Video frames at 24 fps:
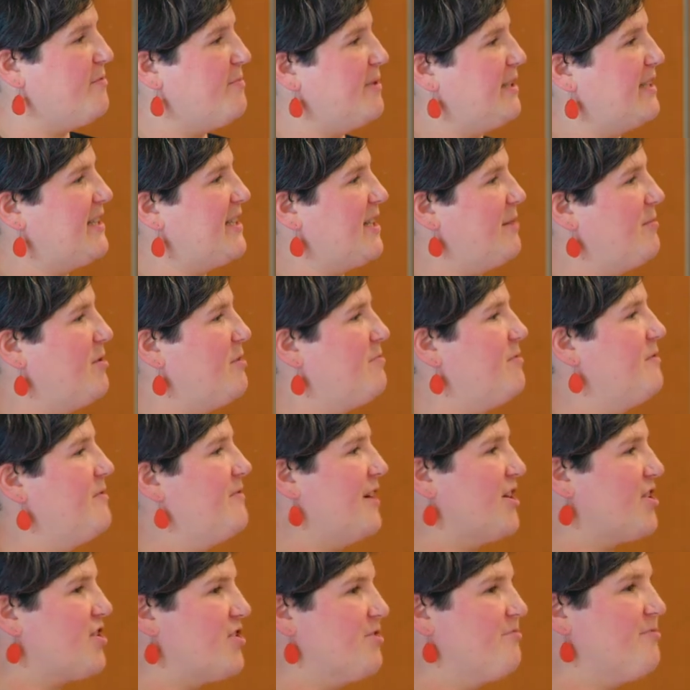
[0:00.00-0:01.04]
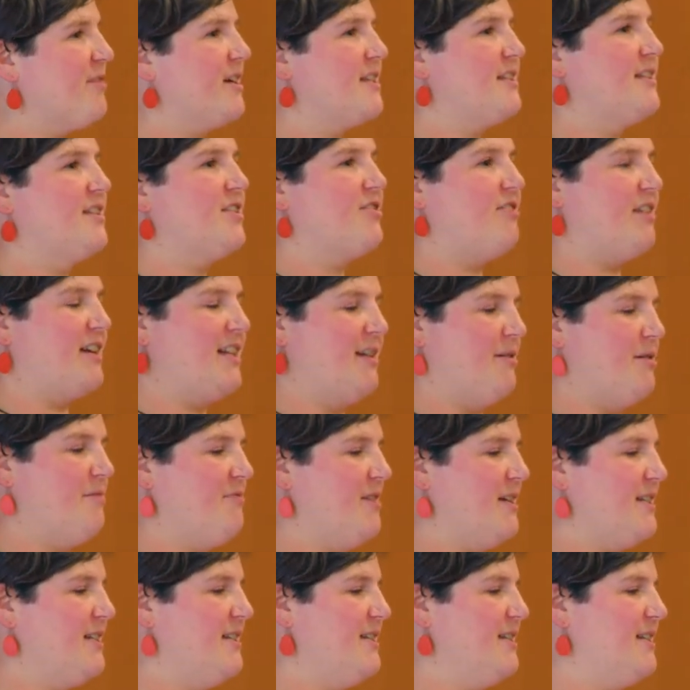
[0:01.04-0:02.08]
for building up your professional presence, your academic
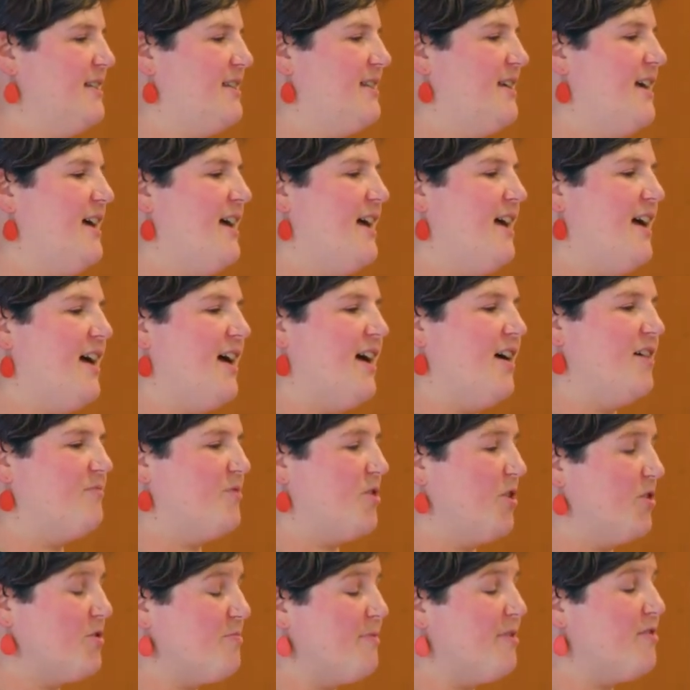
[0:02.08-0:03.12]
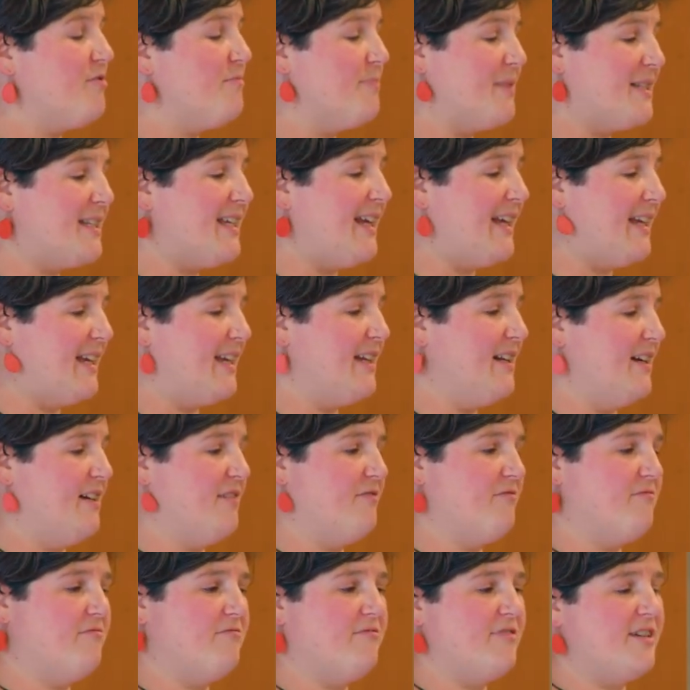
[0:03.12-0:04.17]
presence, social media in particular,
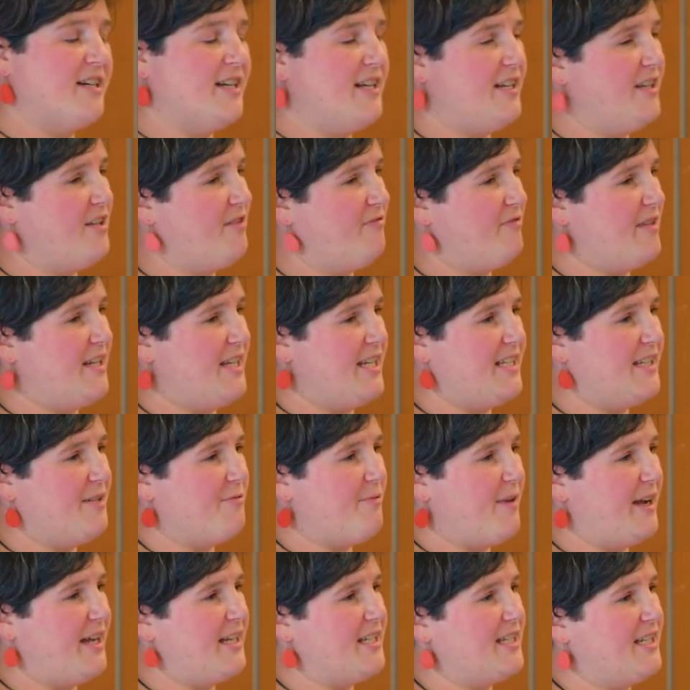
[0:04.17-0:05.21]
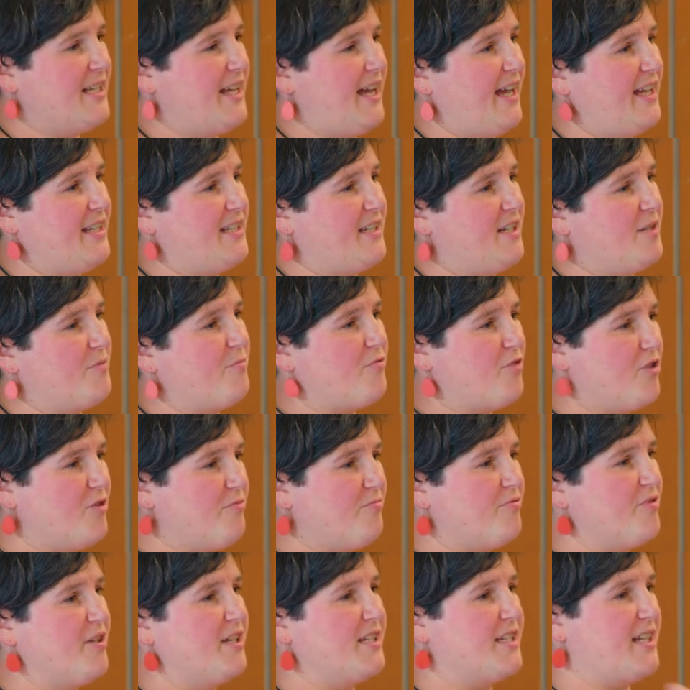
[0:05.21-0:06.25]
really easy way to get an
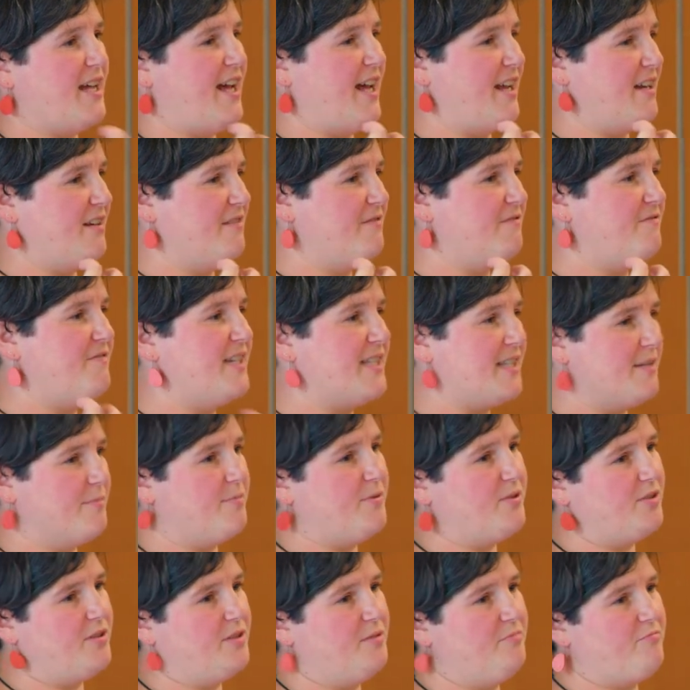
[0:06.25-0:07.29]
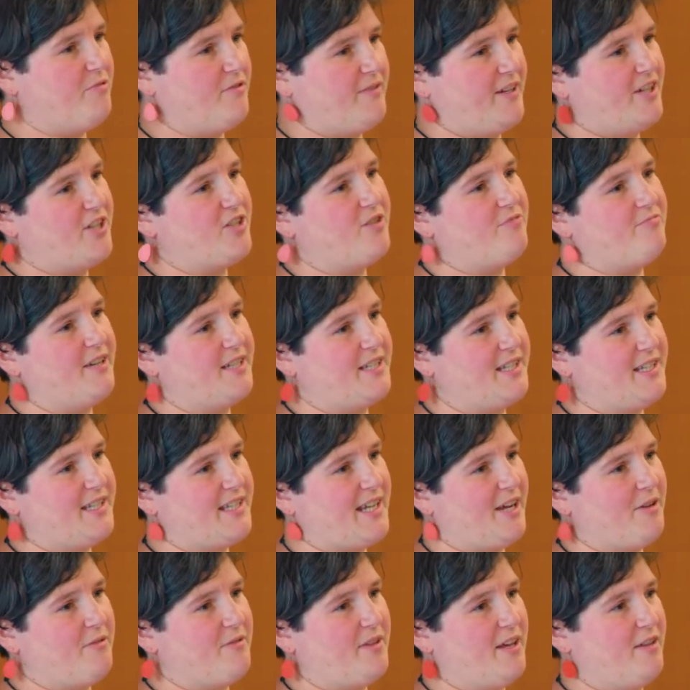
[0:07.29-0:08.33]
appropriate and visible professional presence
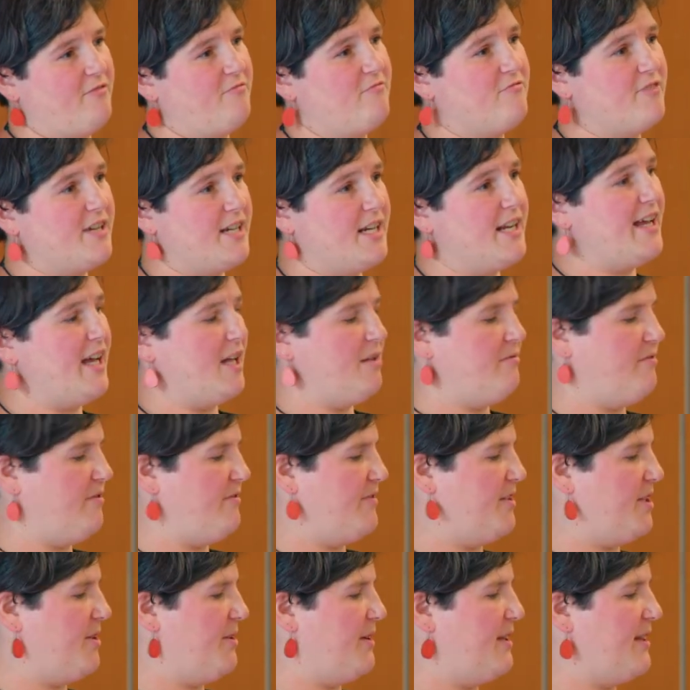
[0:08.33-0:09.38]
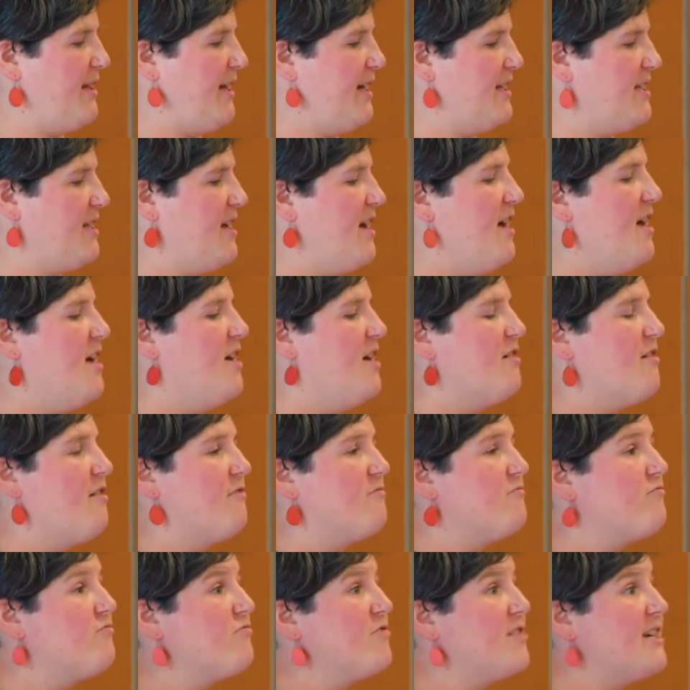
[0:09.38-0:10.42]
out there. Really helpful for doing that. A
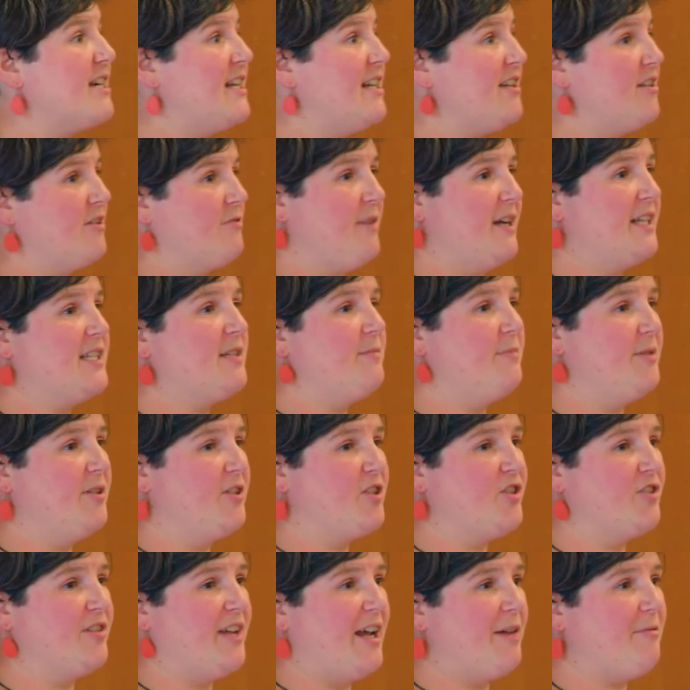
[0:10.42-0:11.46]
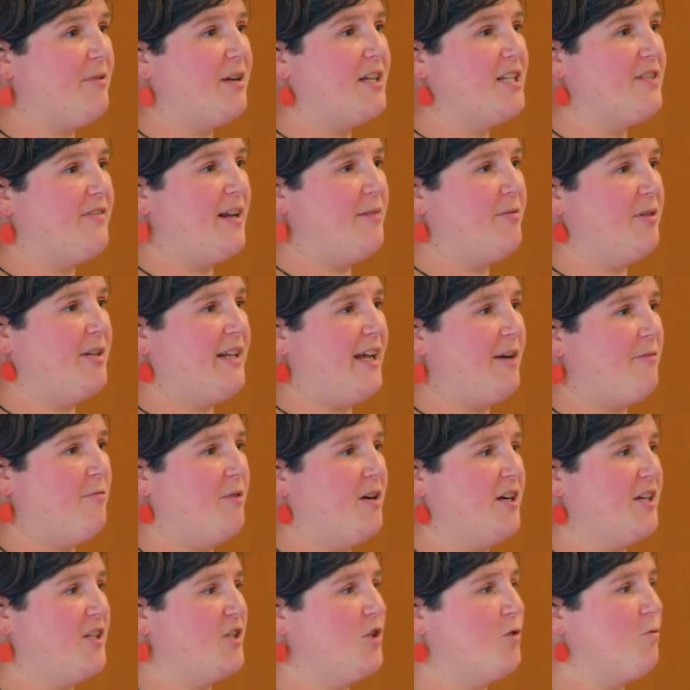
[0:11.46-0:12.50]
really good way to build your network and develop your
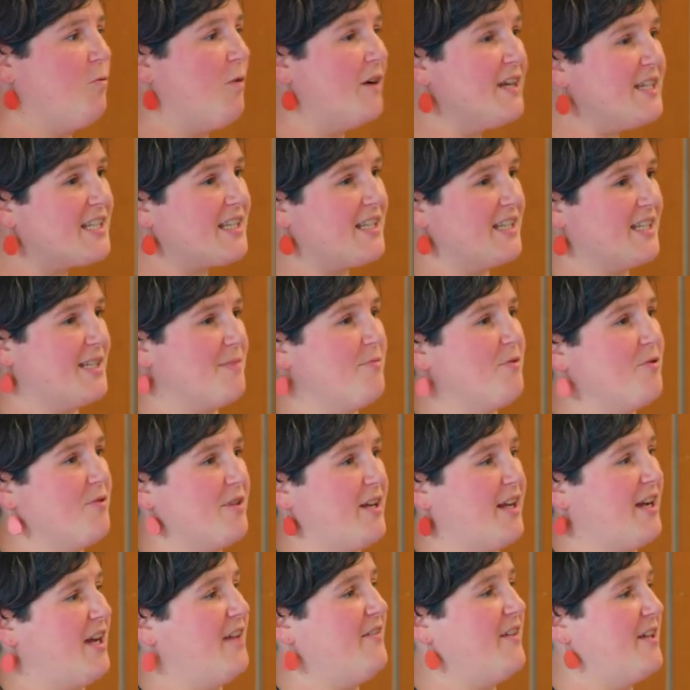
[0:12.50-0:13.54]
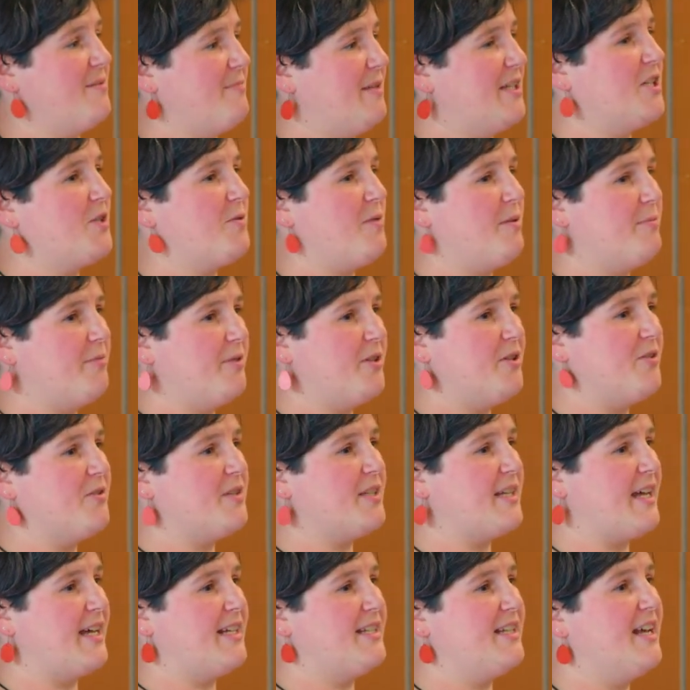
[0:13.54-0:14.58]
network. Twice this morning, I've had meetings with people who
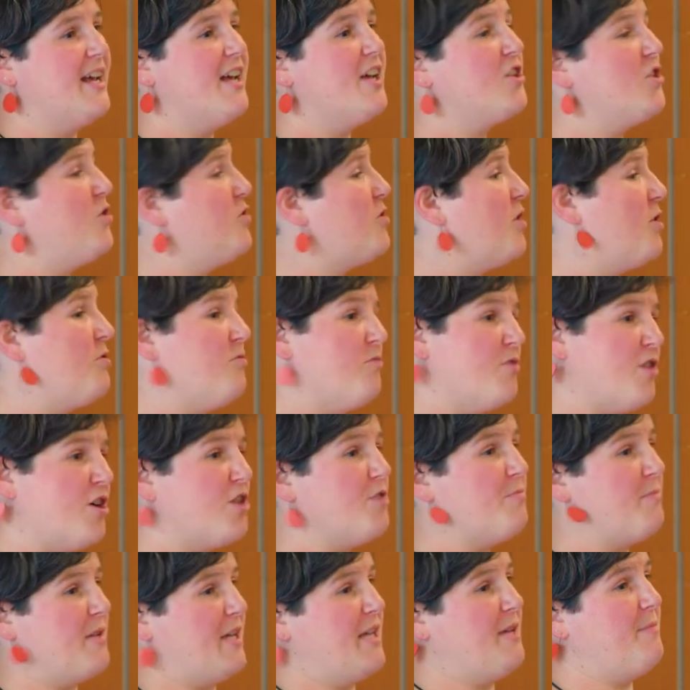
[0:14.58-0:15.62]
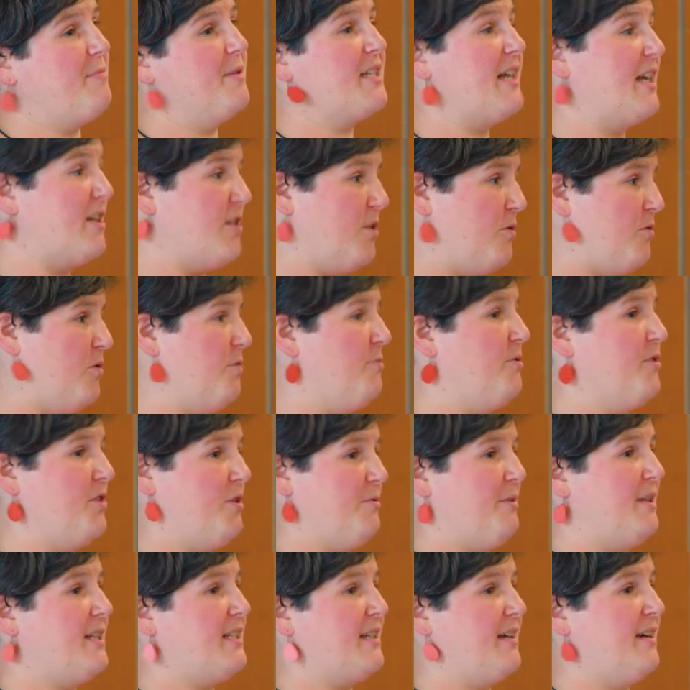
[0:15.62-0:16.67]
said, you don't know me, but I know you on
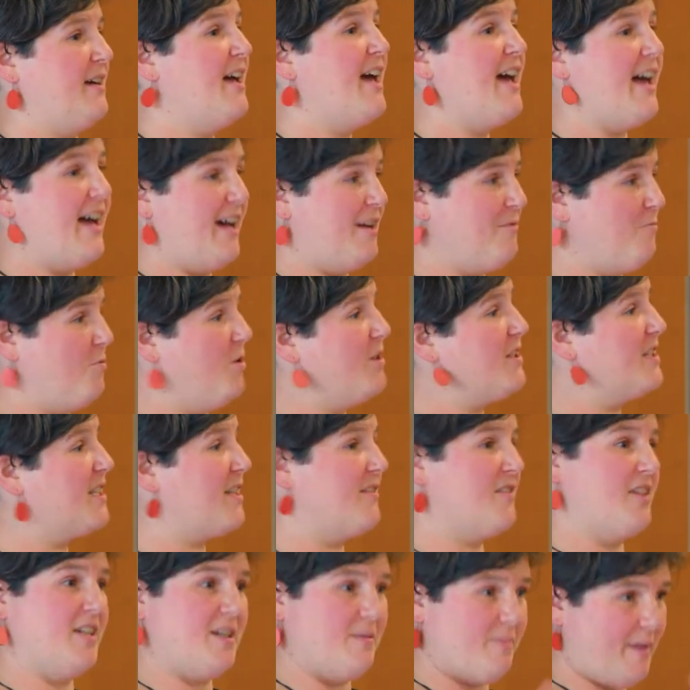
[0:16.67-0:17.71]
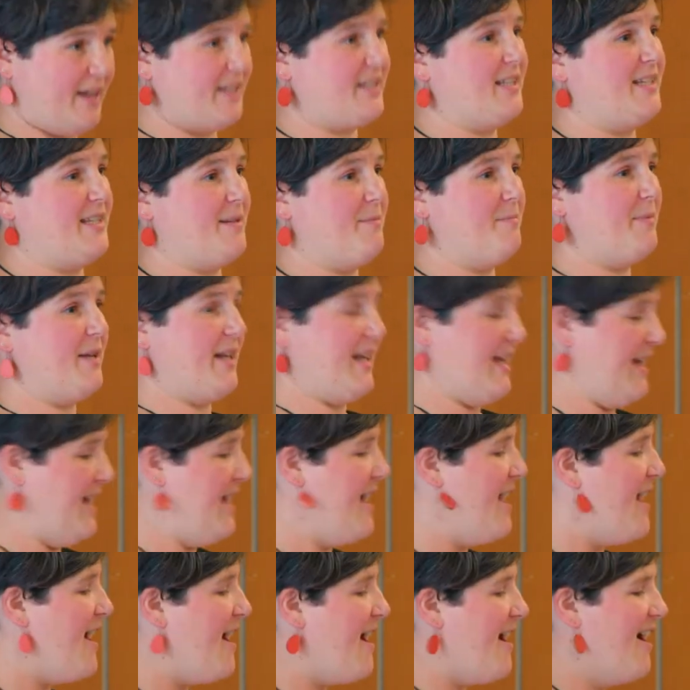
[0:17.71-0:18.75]
Twitter. And once, I've done it back to
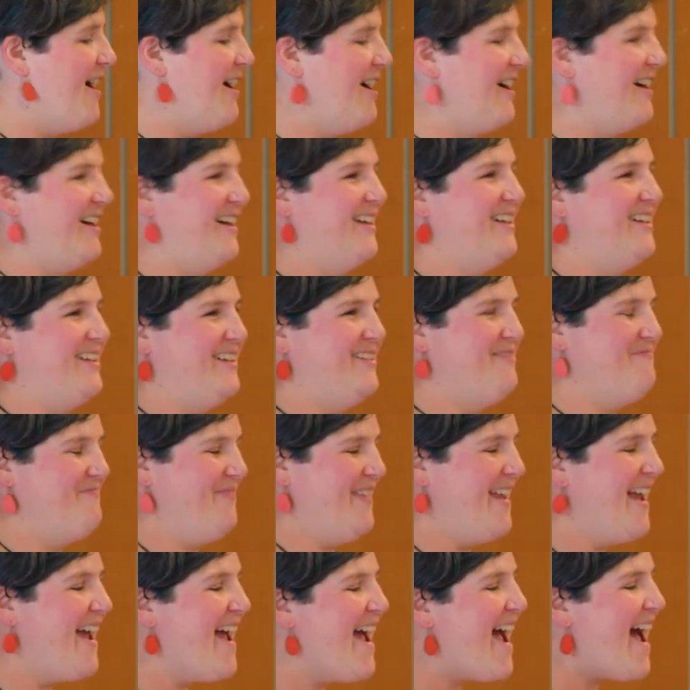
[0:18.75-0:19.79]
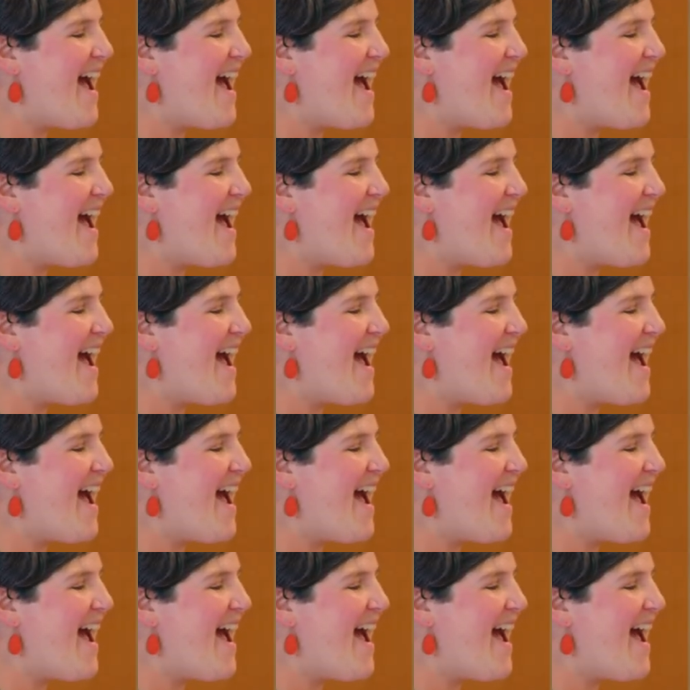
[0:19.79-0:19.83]
somebody.